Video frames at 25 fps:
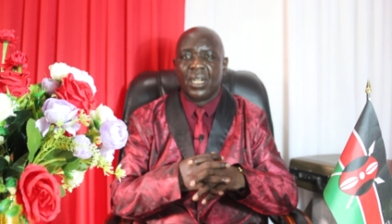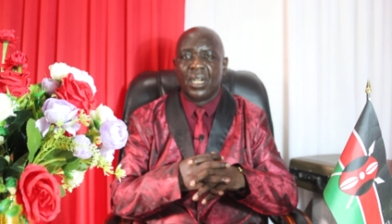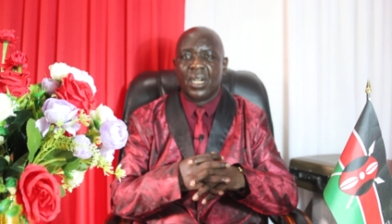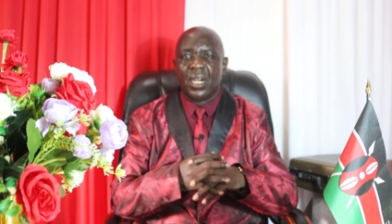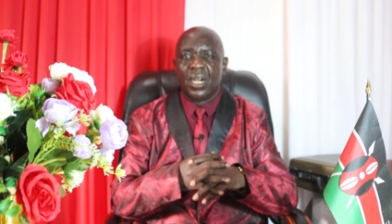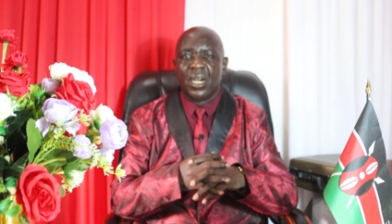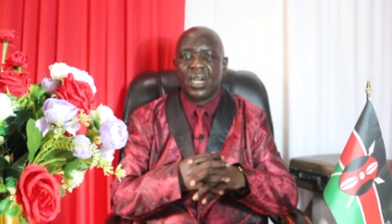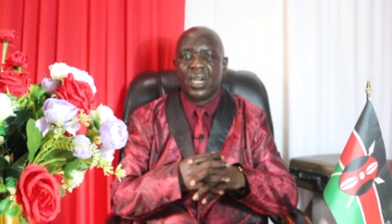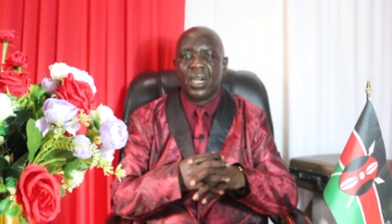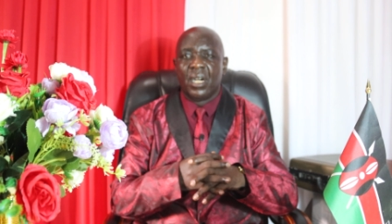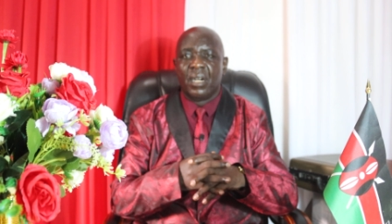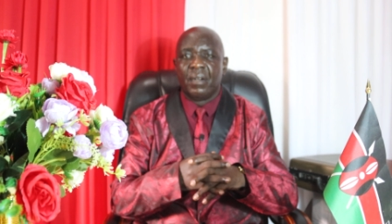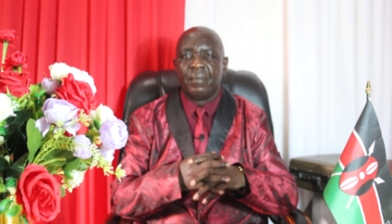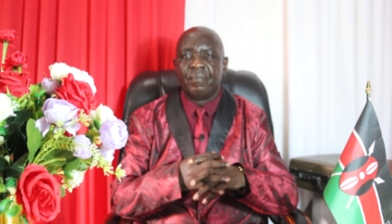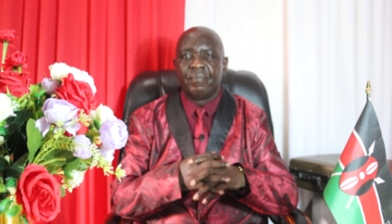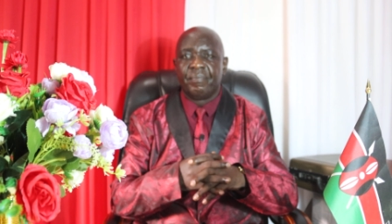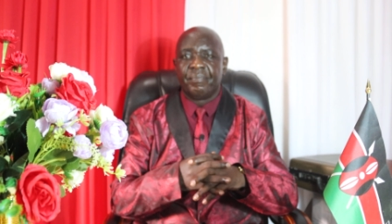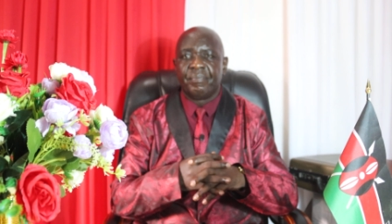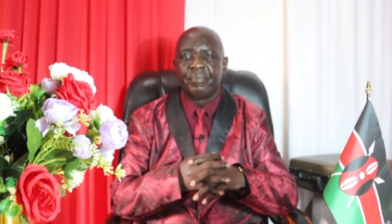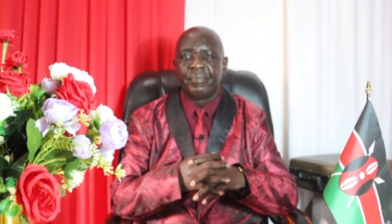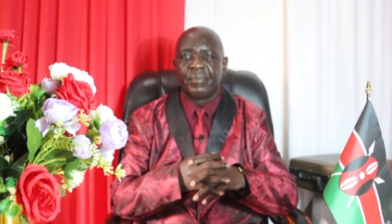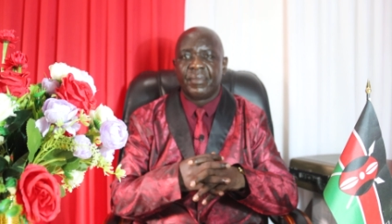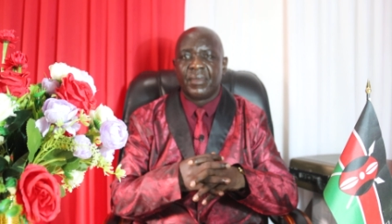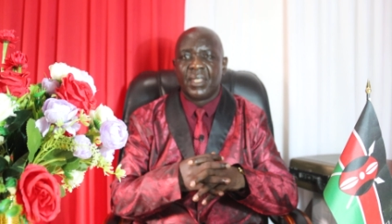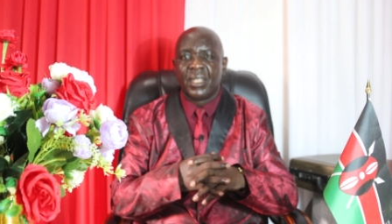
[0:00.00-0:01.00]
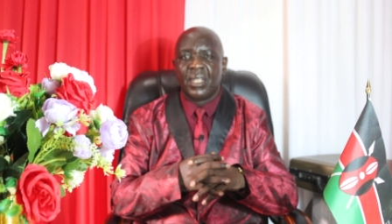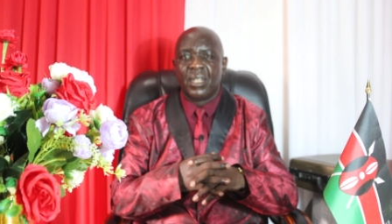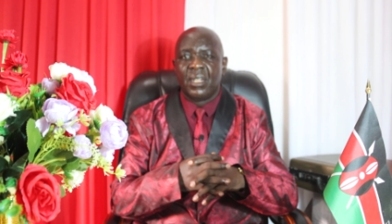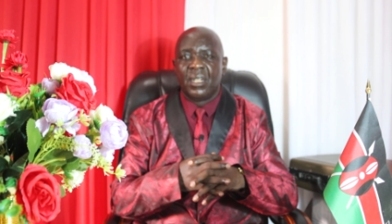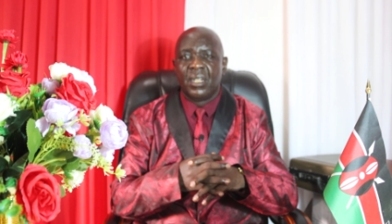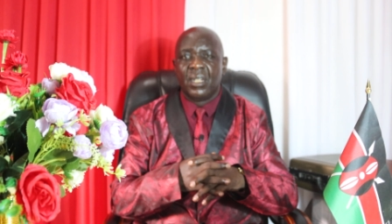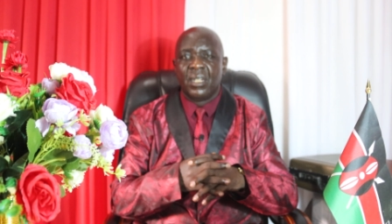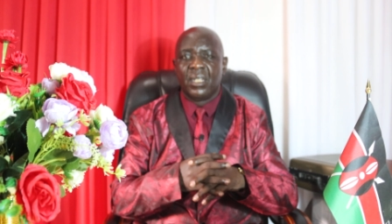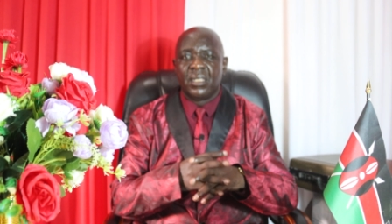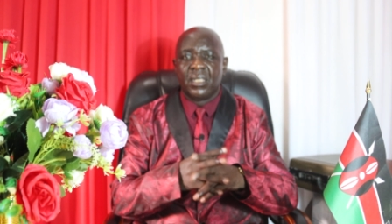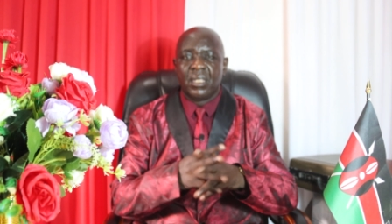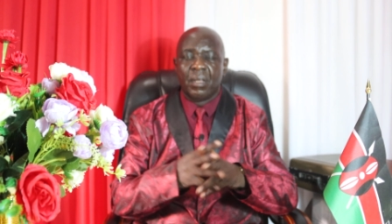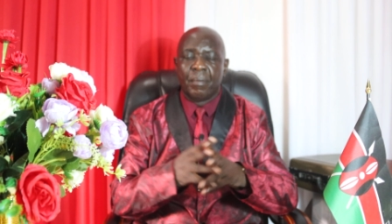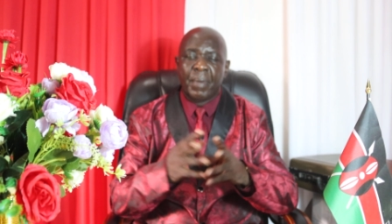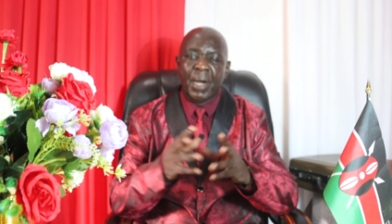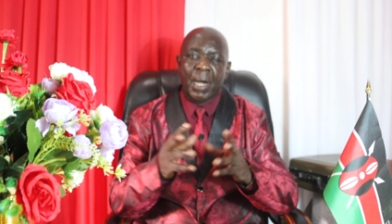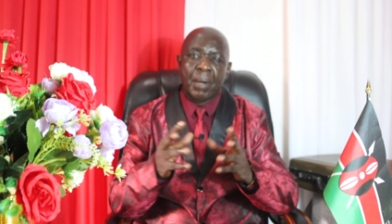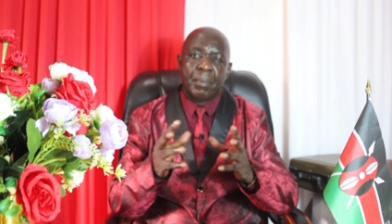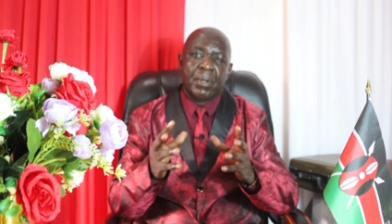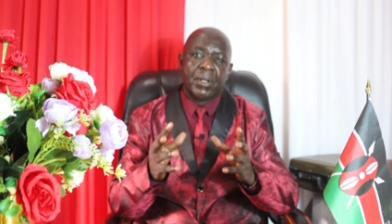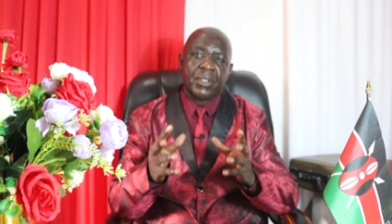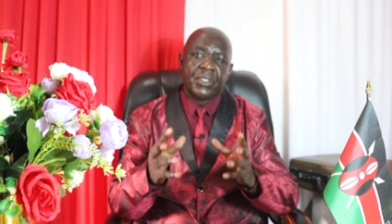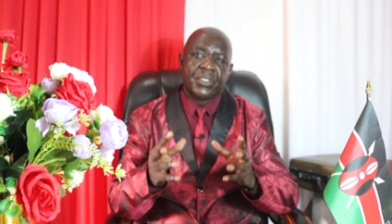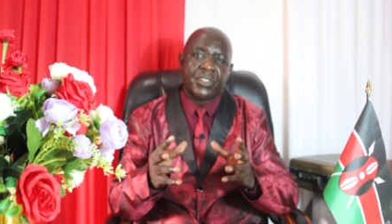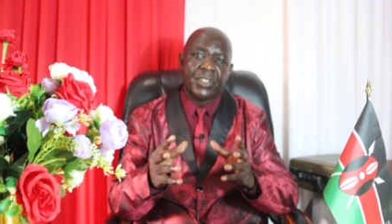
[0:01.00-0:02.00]
the
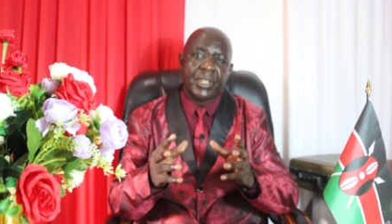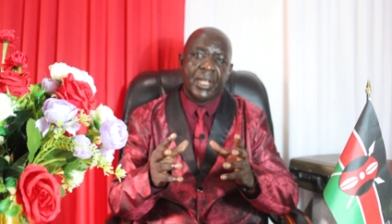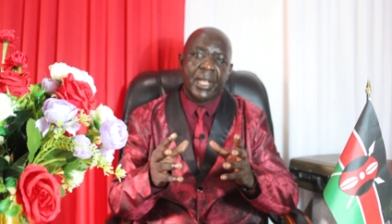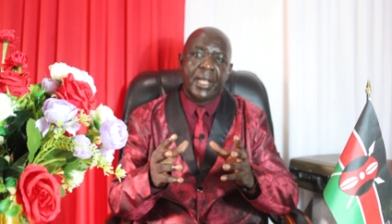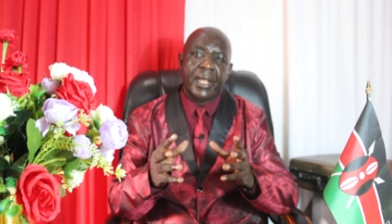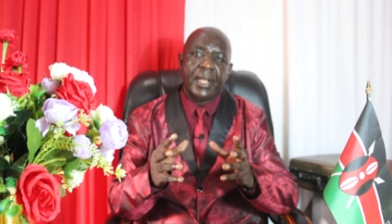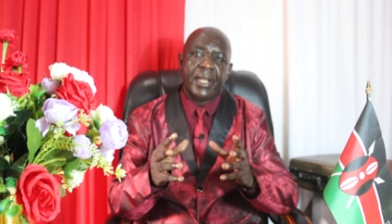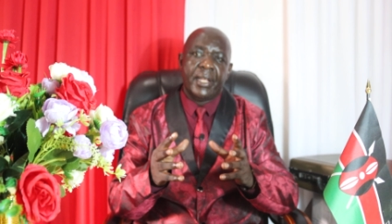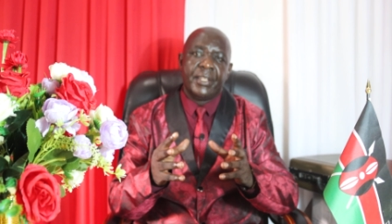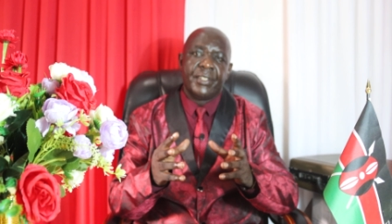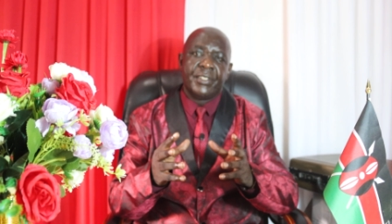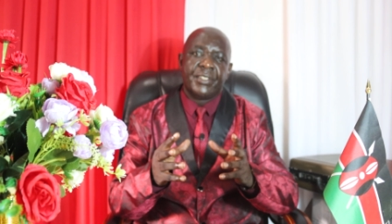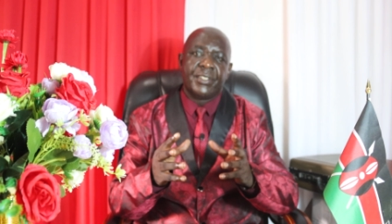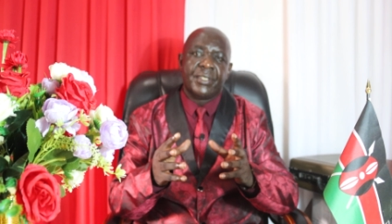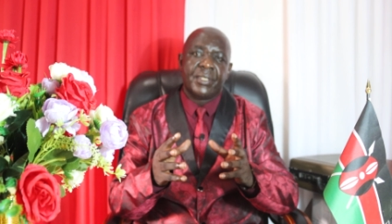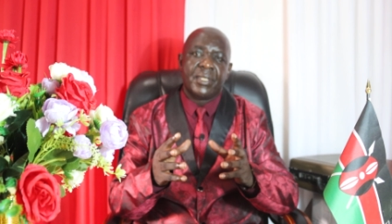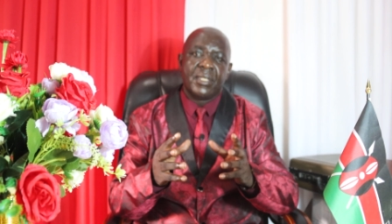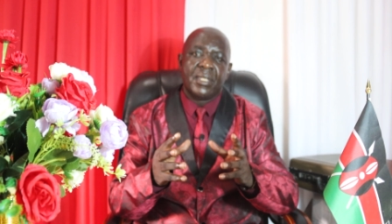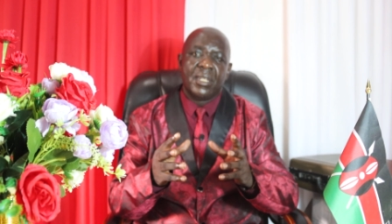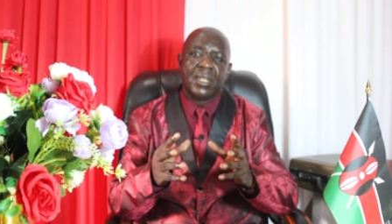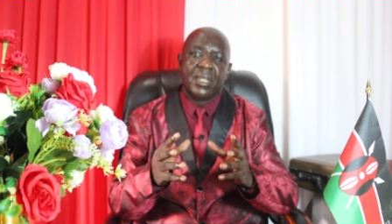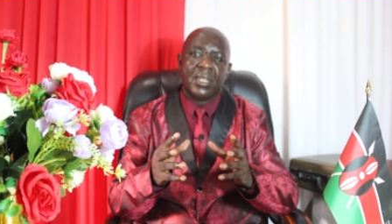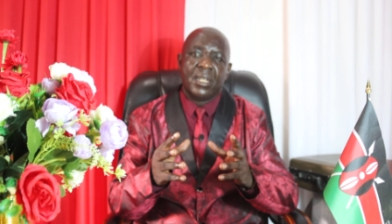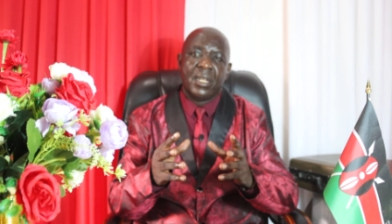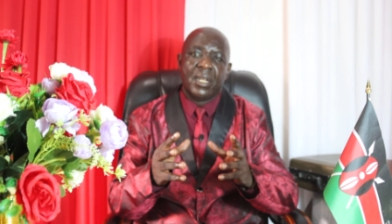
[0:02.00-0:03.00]
Bible says,